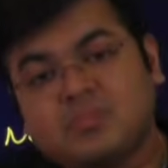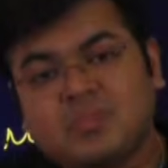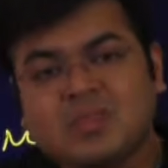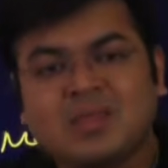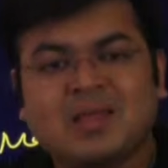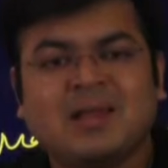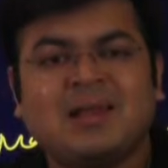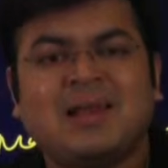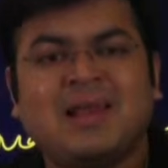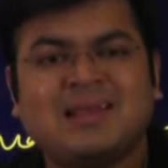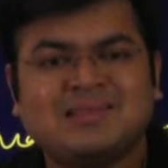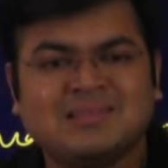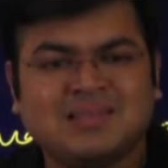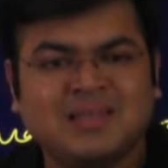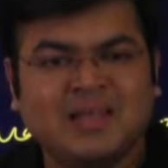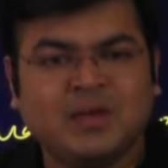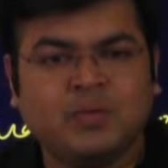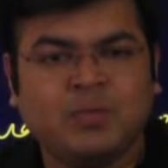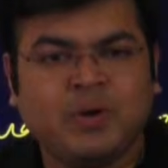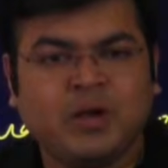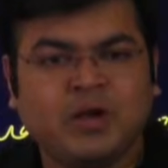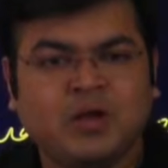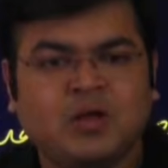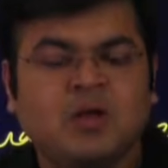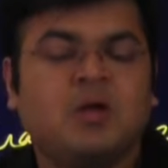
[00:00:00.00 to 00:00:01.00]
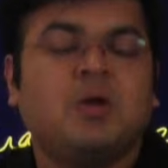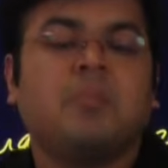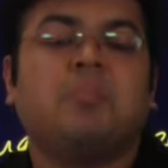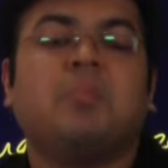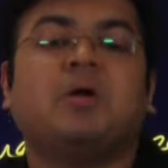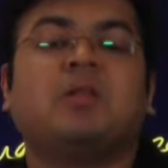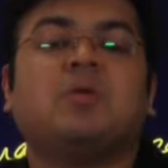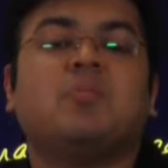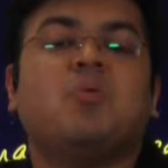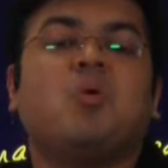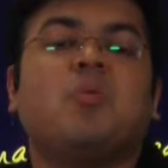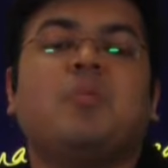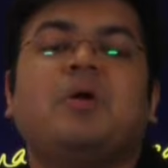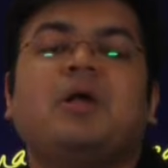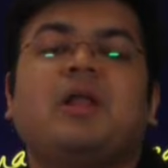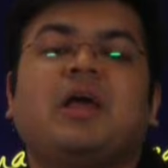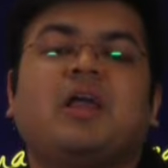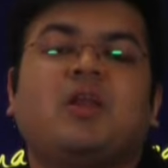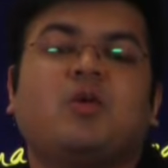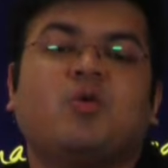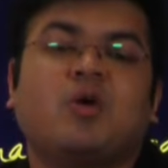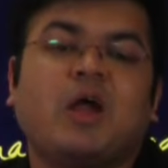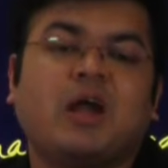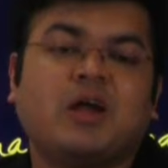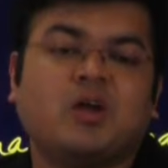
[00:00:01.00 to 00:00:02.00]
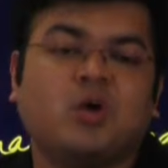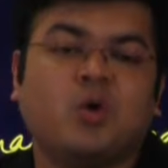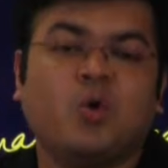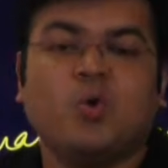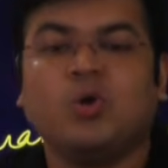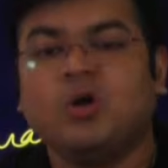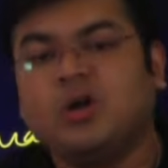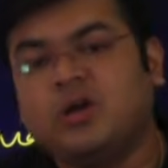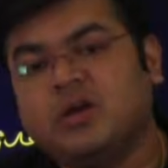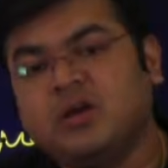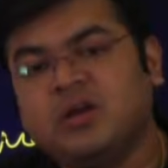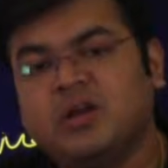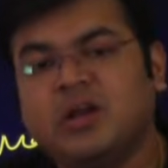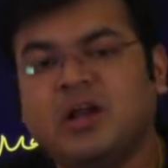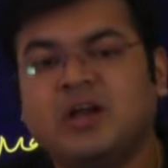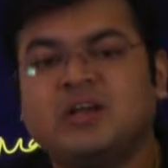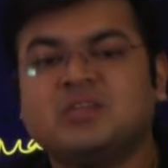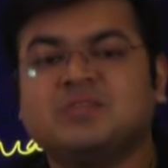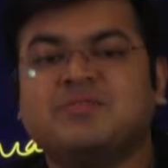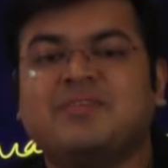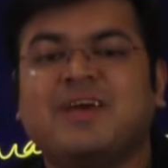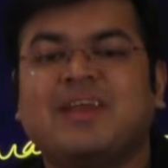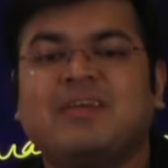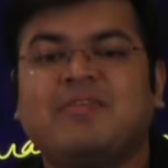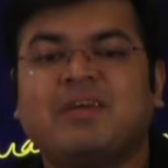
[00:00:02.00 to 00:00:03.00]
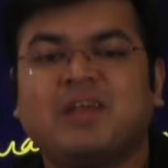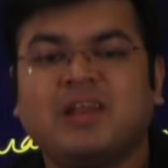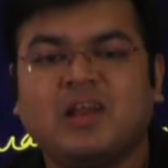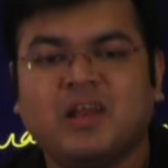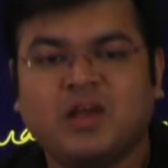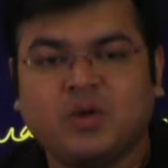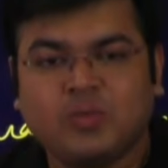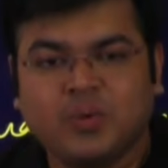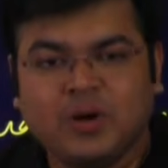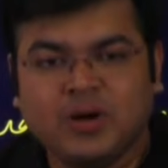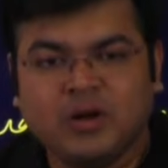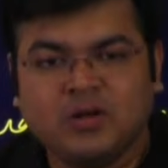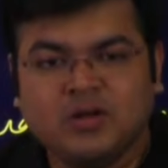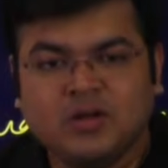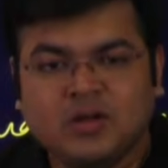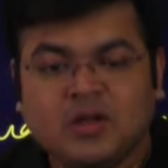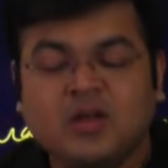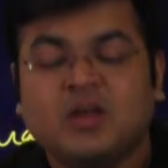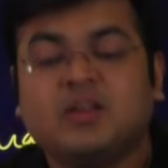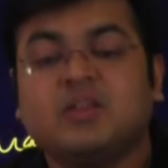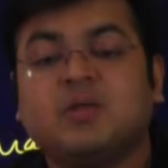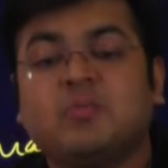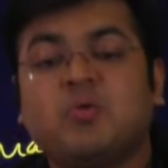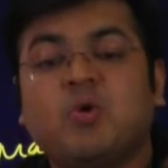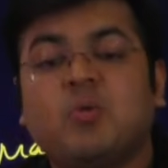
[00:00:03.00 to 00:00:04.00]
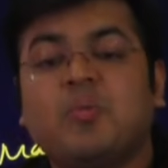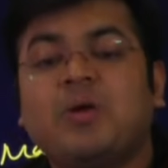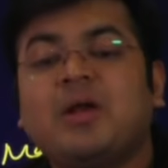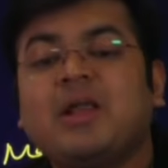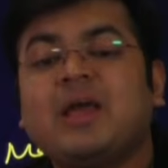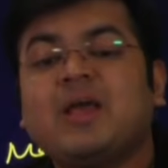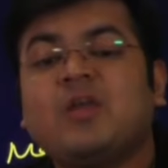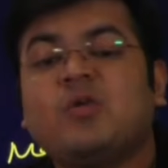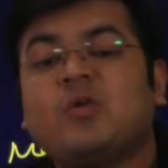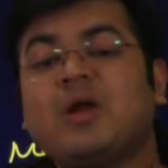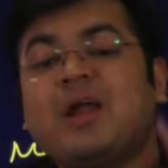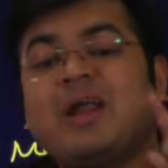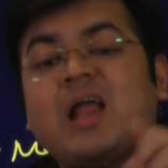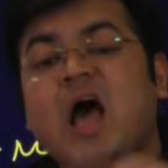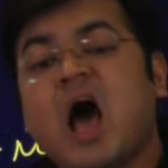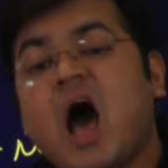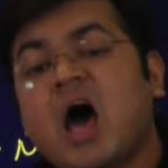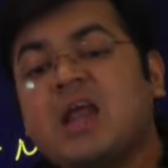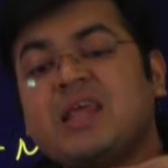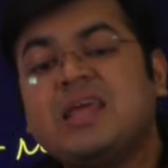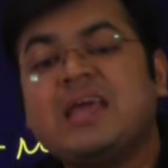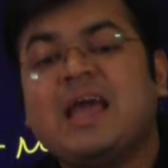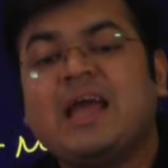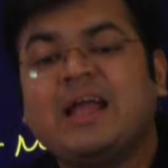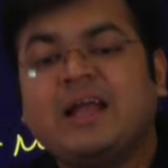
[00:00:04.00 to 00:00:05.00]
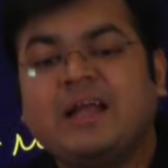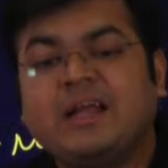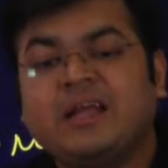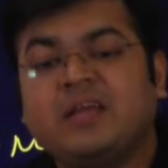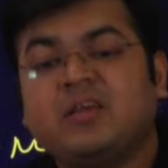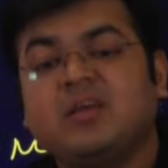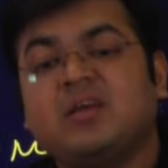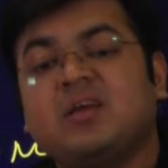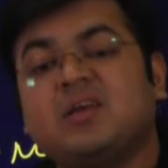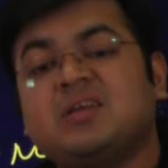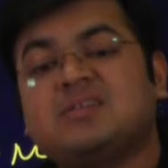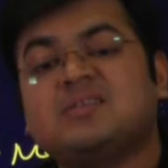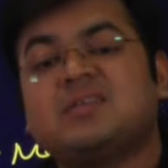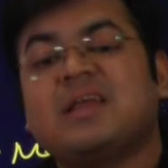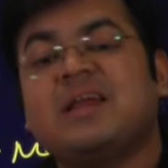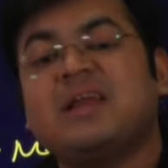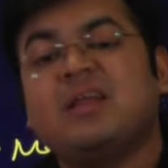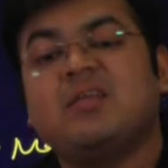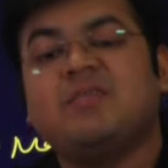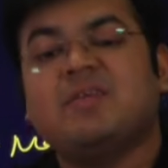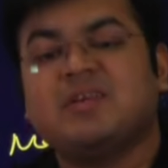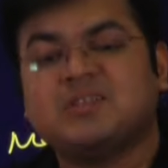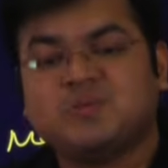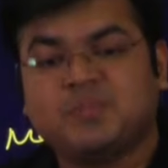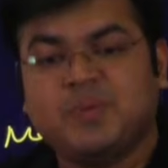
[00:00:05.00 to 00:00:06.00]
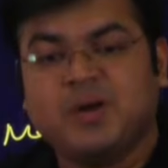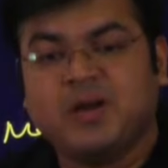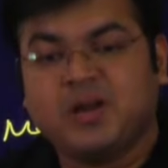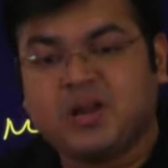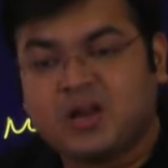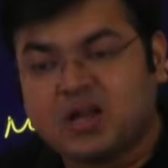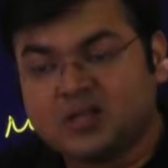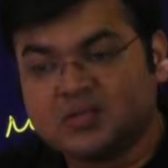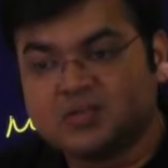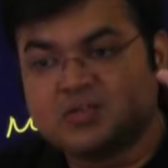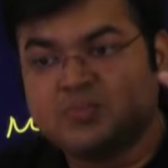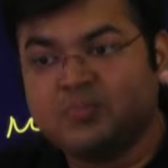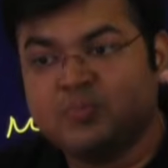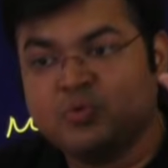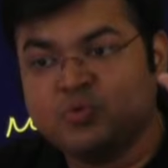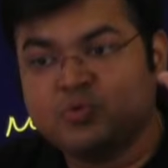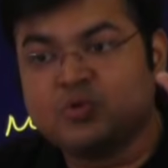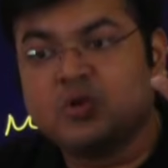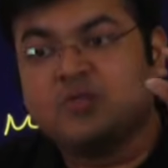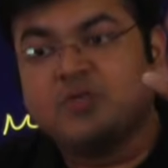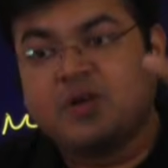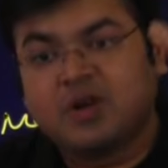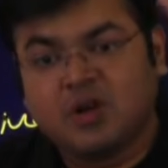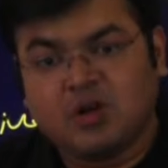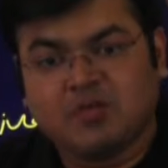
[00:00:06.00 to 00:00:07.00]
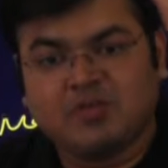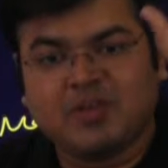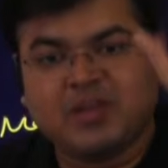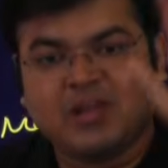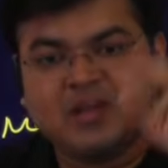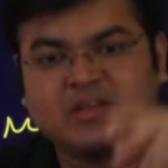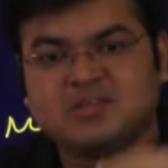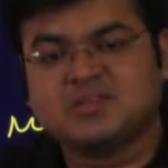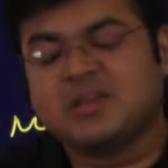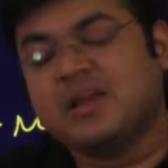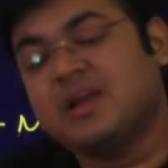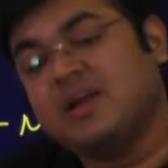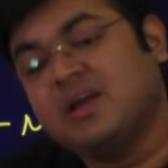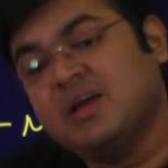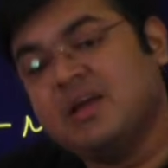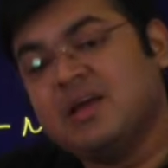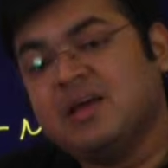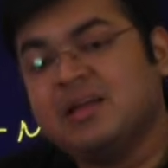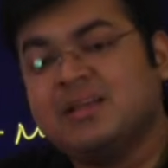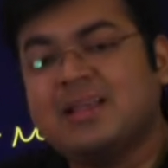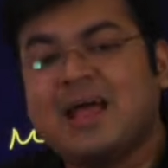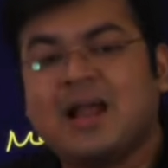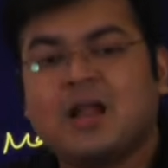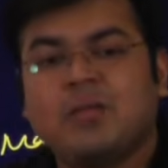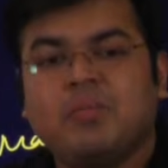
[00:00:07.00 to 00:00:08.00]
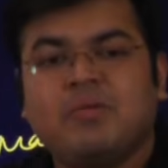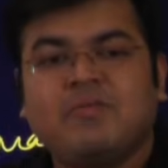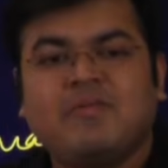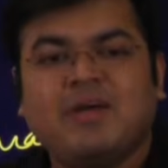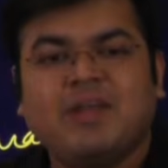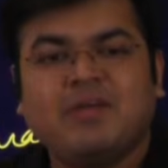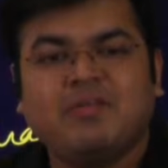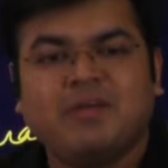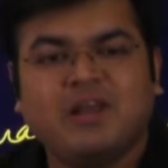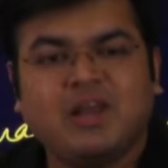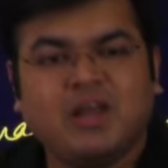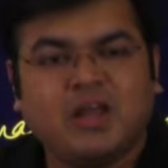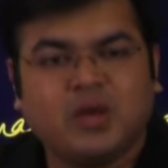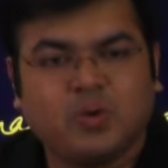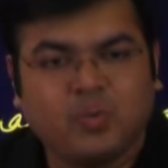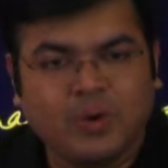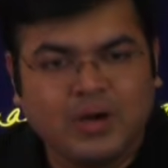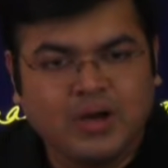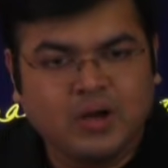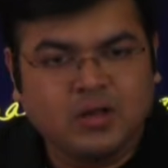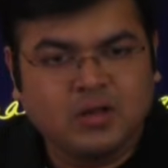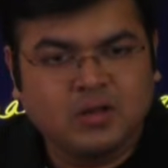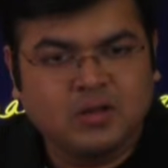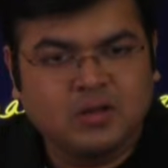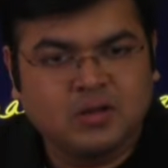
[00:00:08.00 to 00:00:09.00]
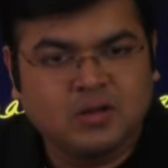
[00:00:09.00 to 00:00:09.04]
Less liquid. But the moment I look at gold, it is very, very liquid. The moment I look at REIT, Real Estate Investment Trust, mutual fund of real estate, that will be very, very liquid.